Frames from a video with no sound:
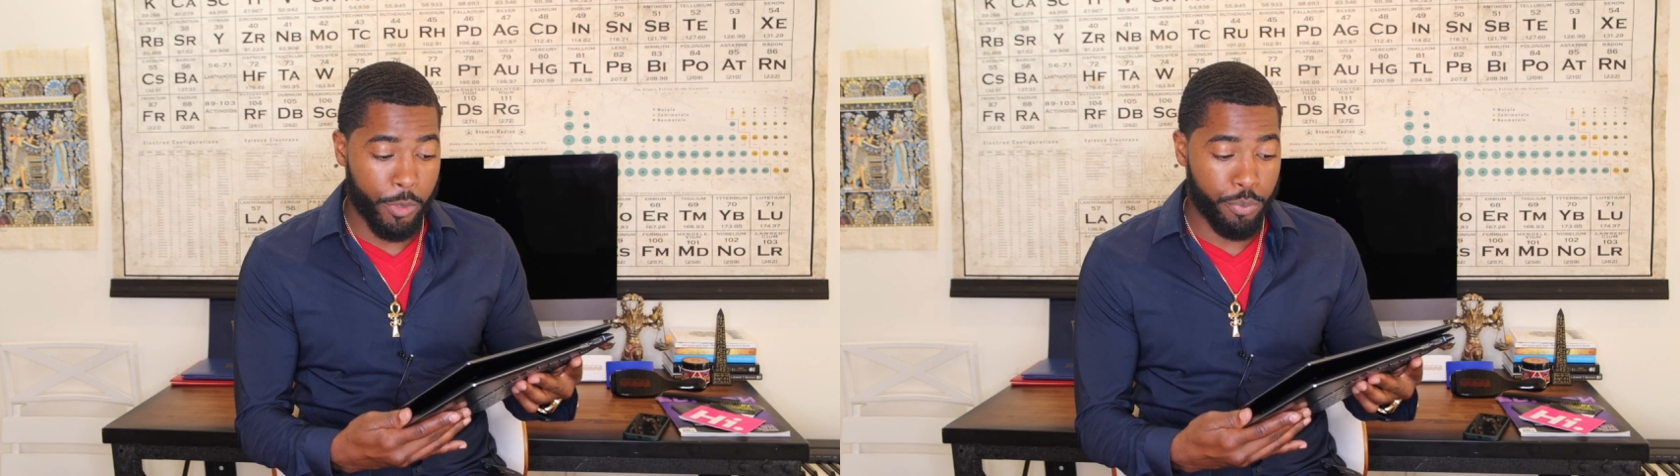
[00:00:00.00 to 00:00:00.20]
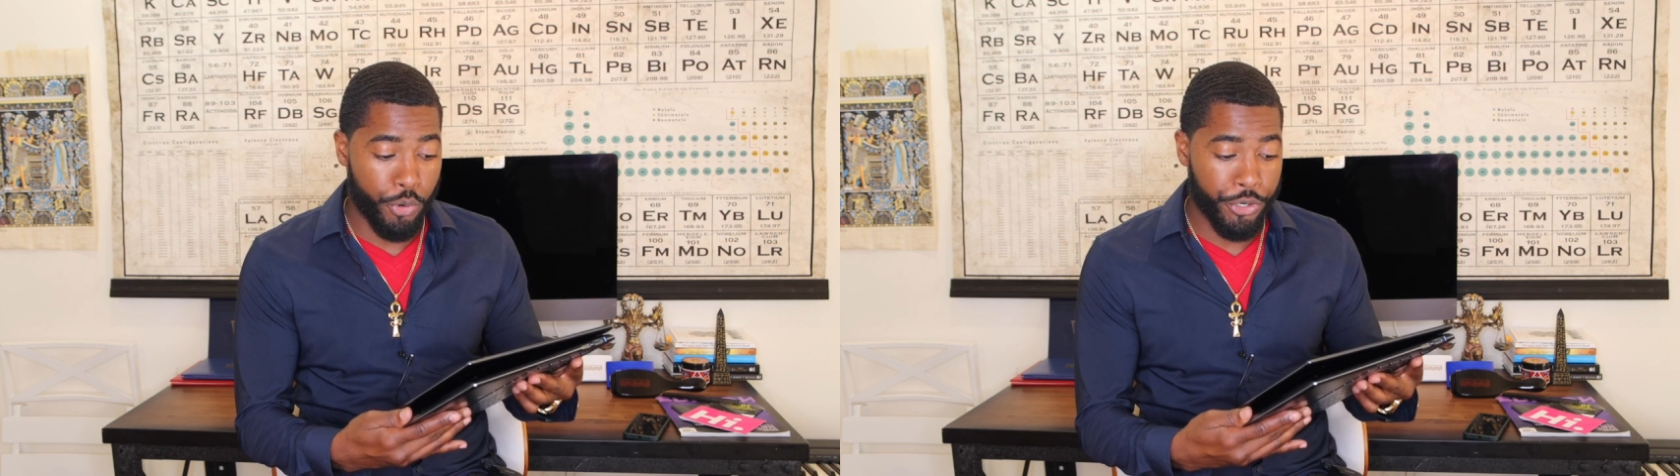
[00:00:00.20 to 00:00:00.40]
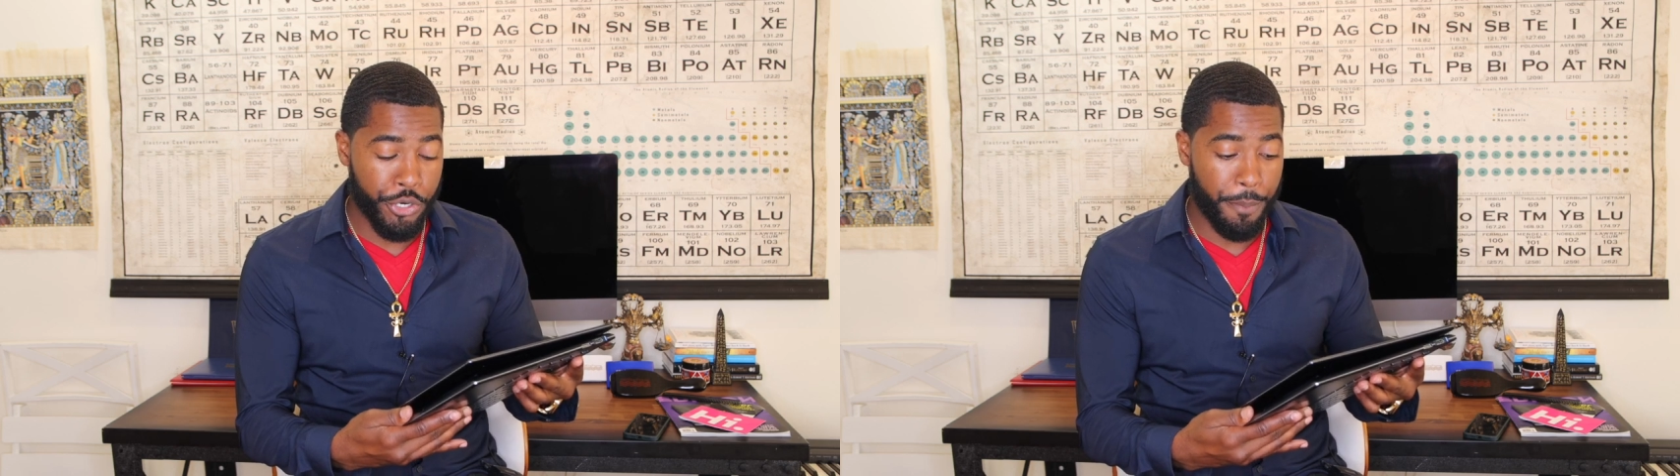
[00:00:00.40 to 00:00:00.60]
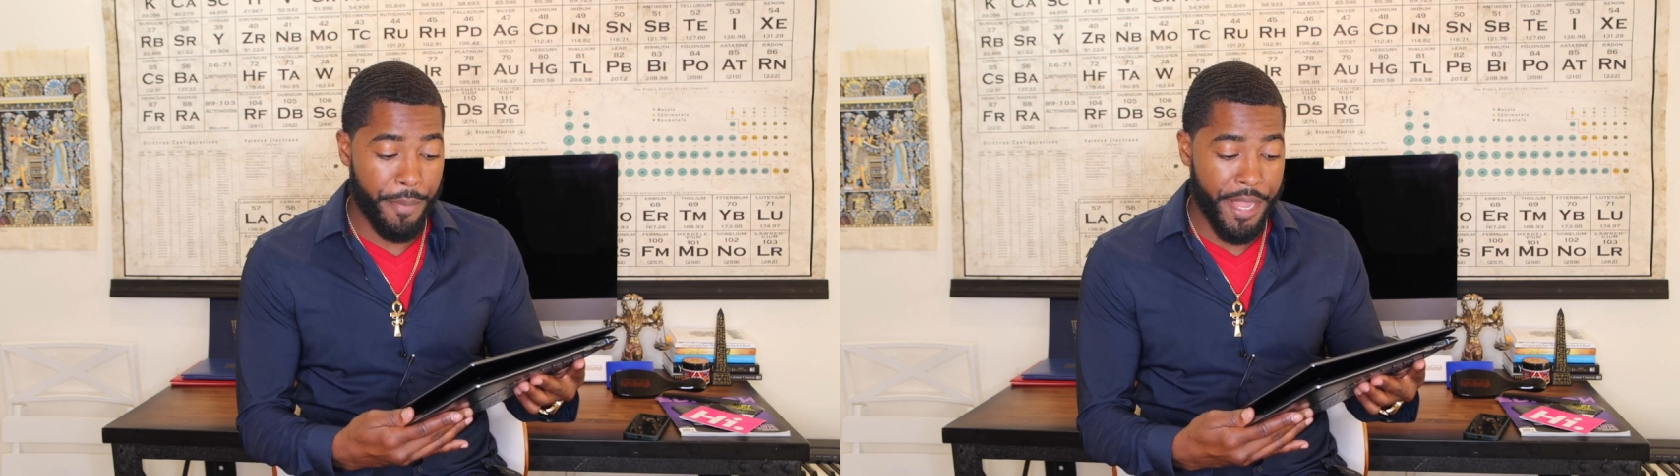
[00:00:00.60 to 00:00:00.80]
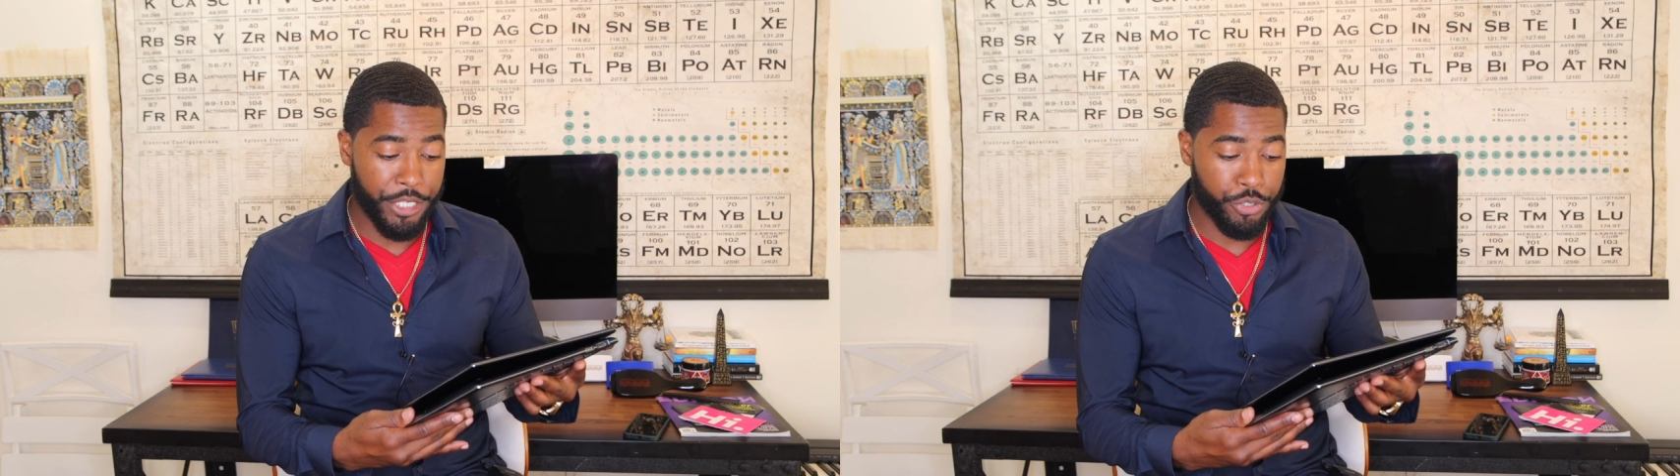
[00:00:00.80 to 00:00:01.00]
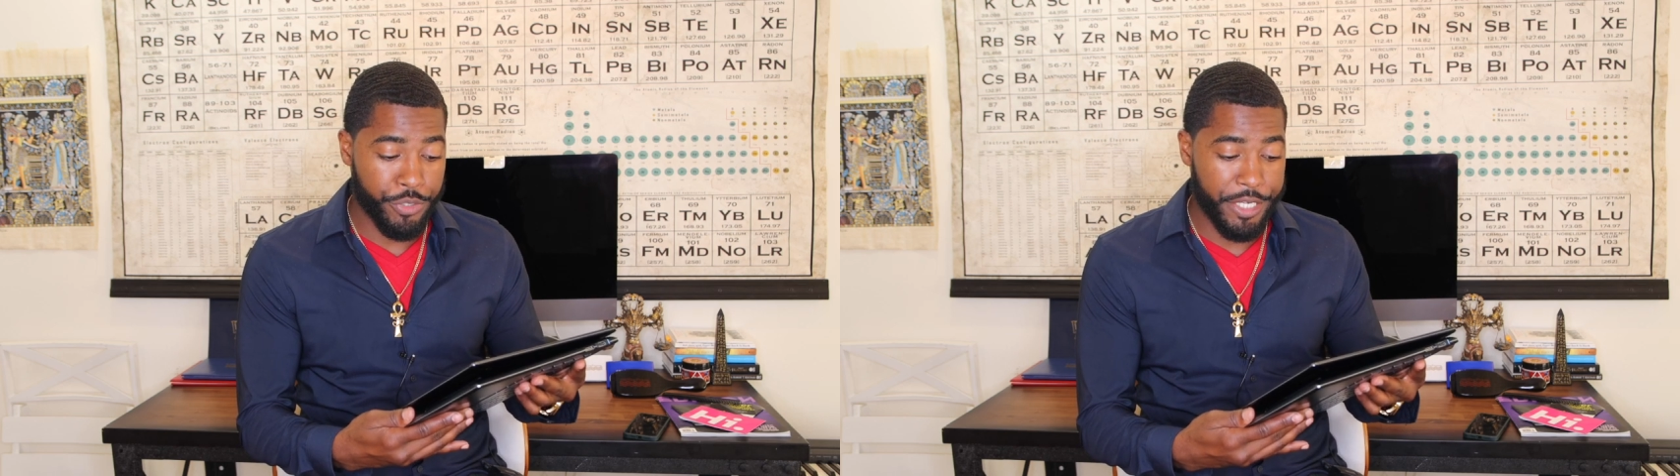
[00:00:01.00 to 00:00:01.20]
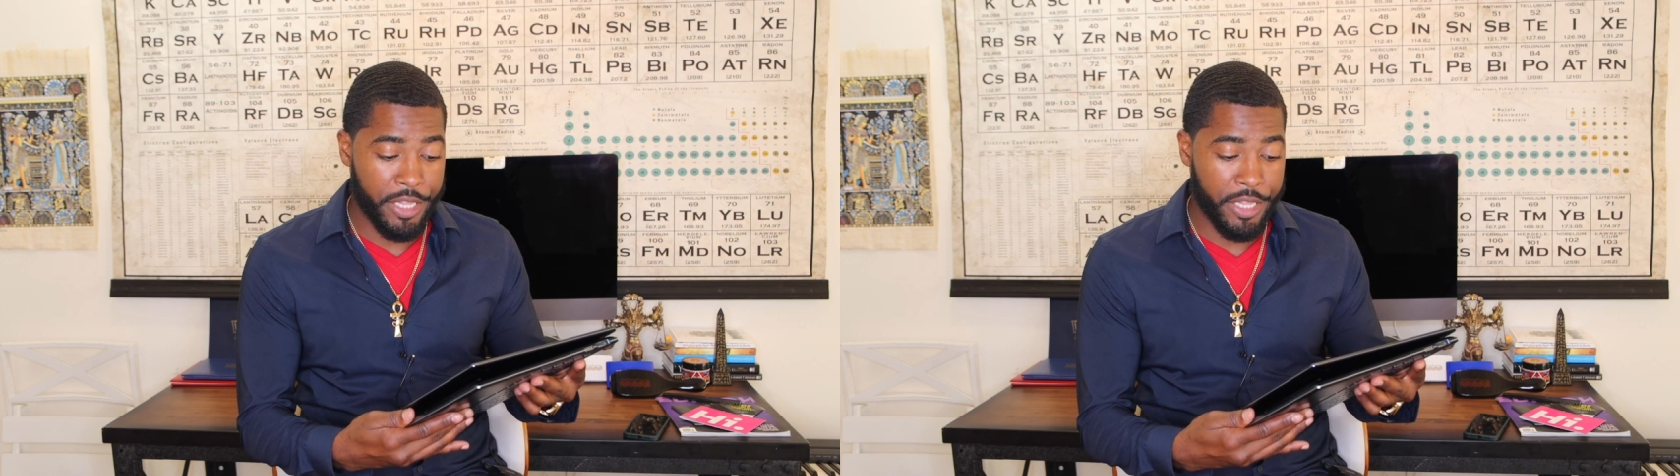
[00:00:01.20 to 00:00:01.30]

report your Matri